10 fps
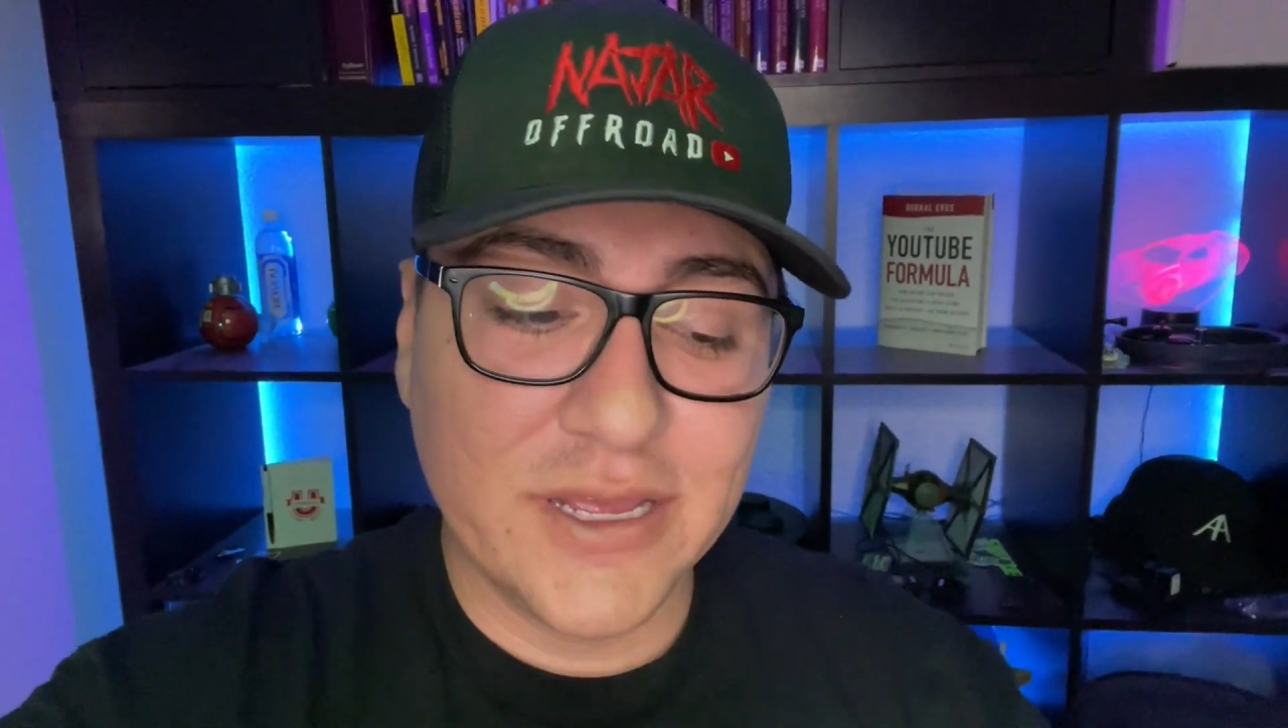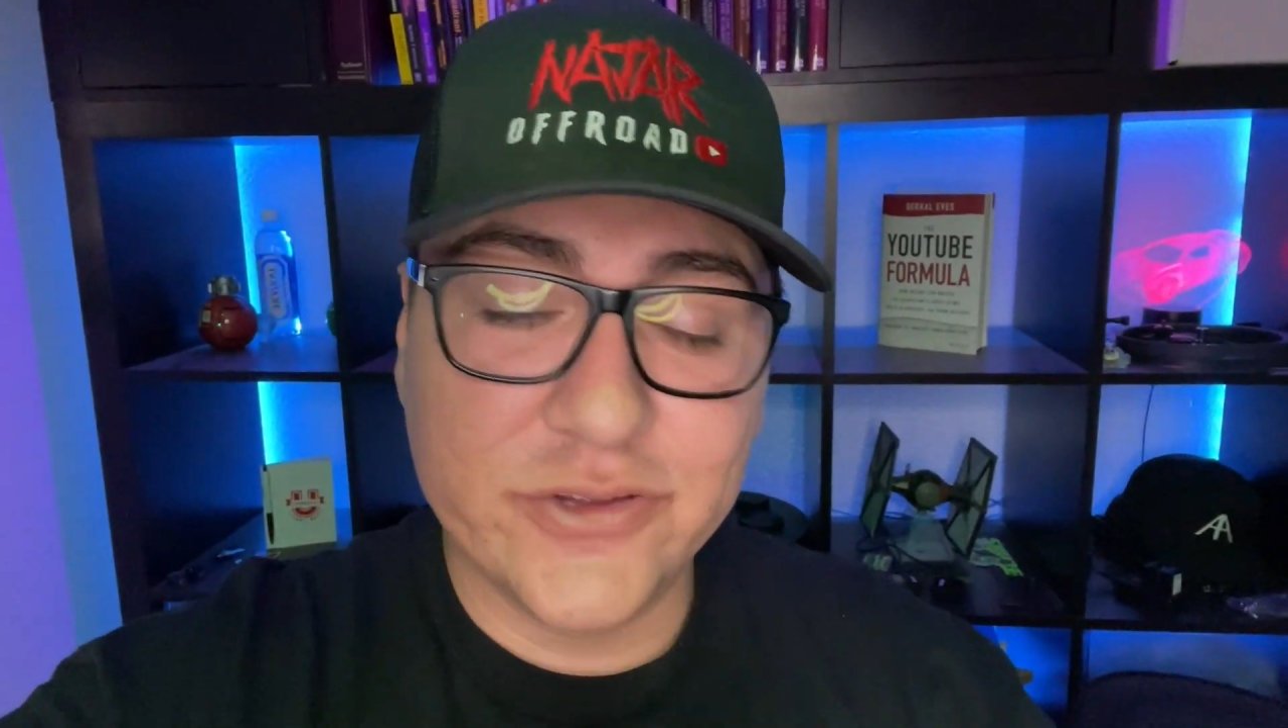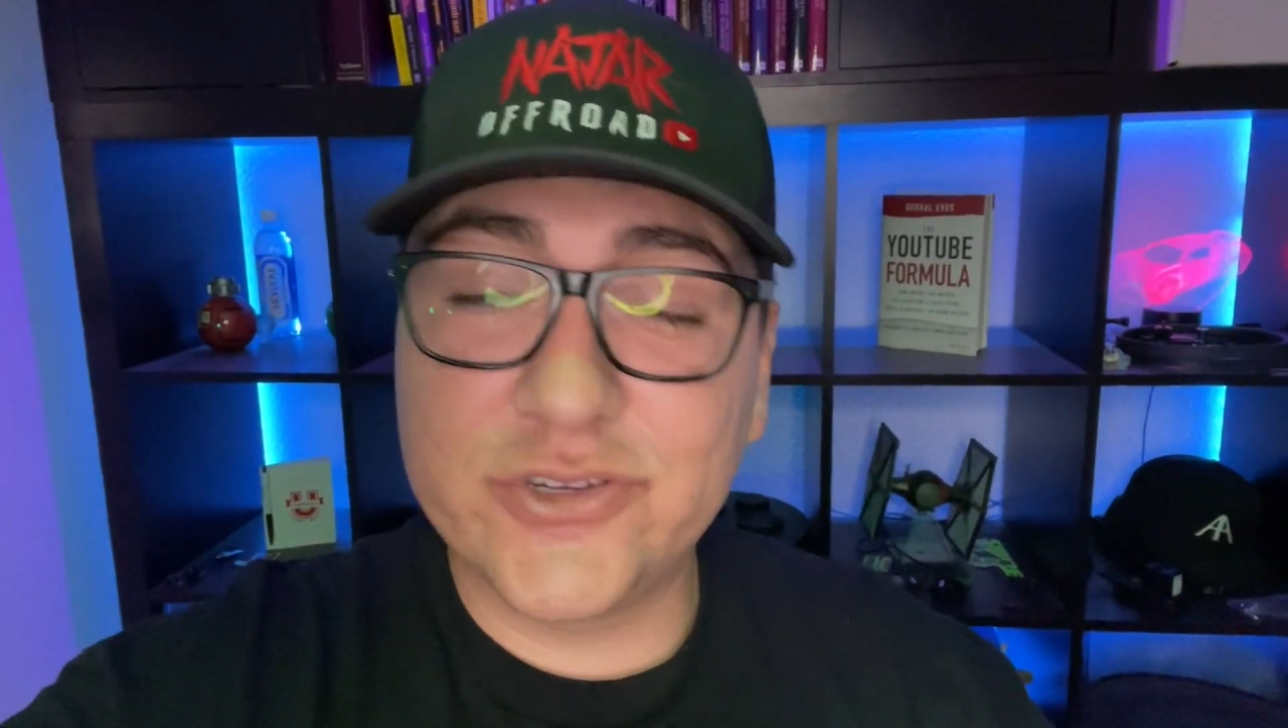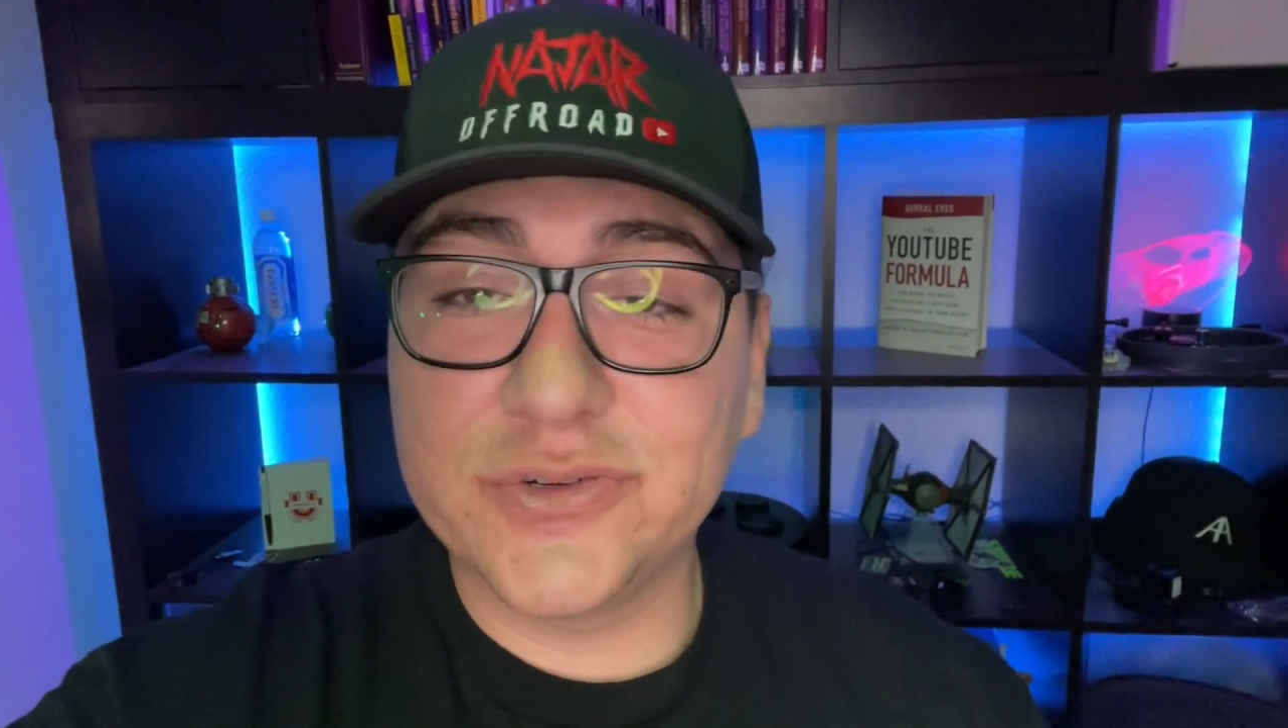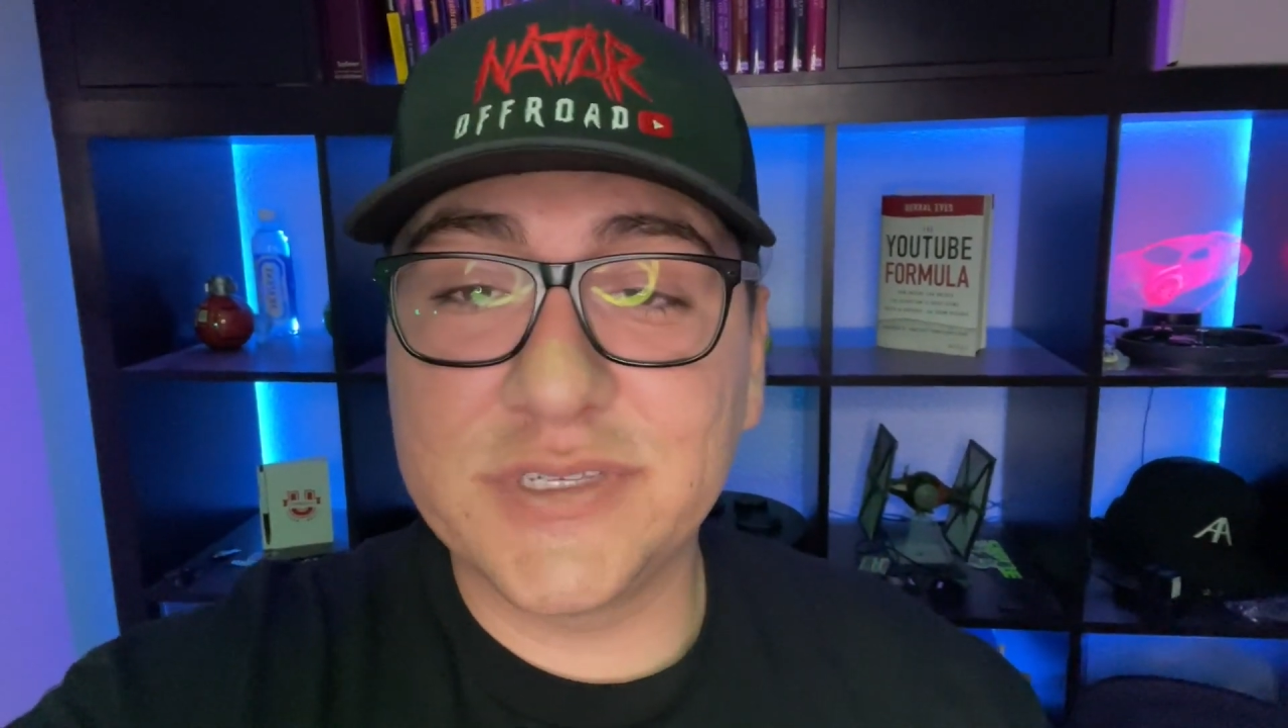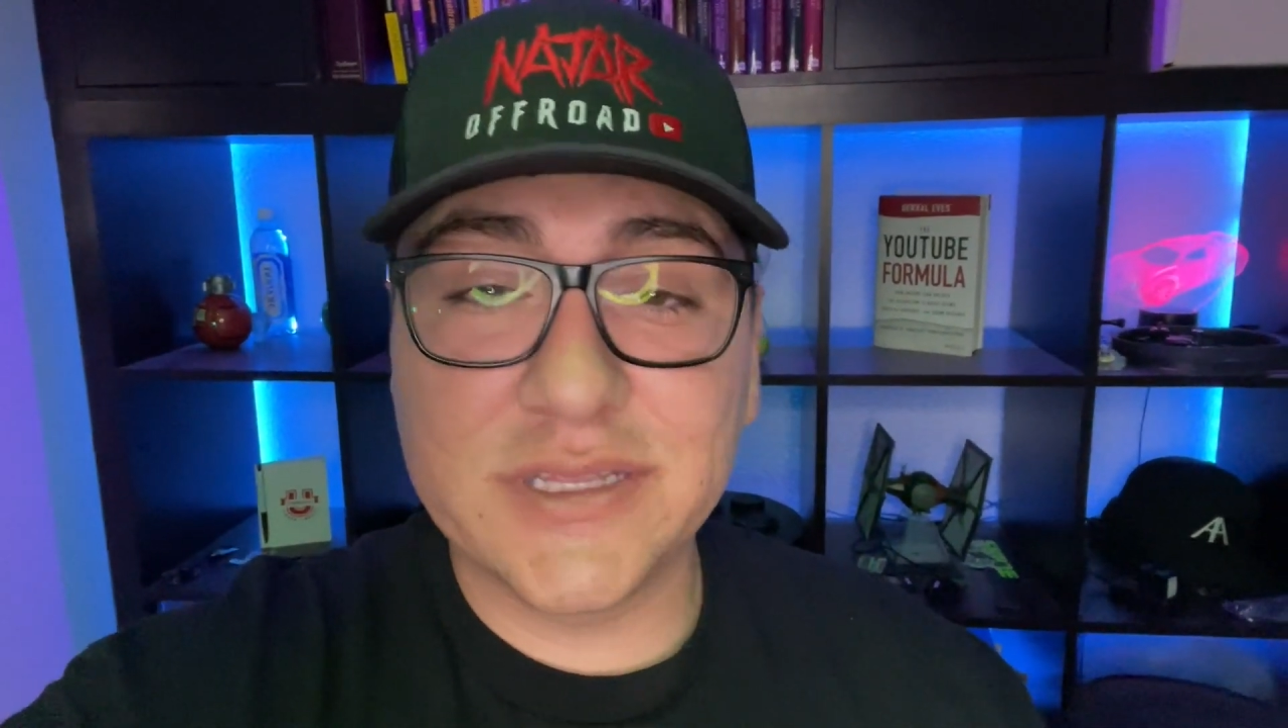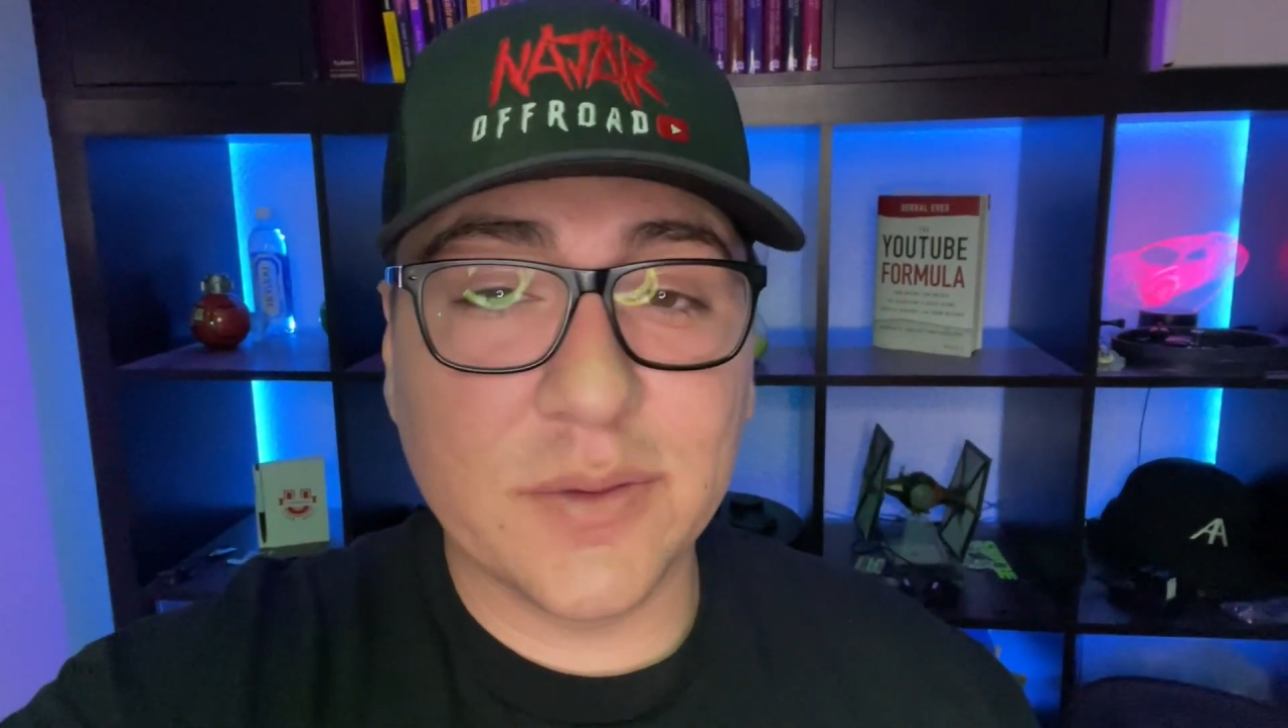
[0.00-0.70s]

choosing the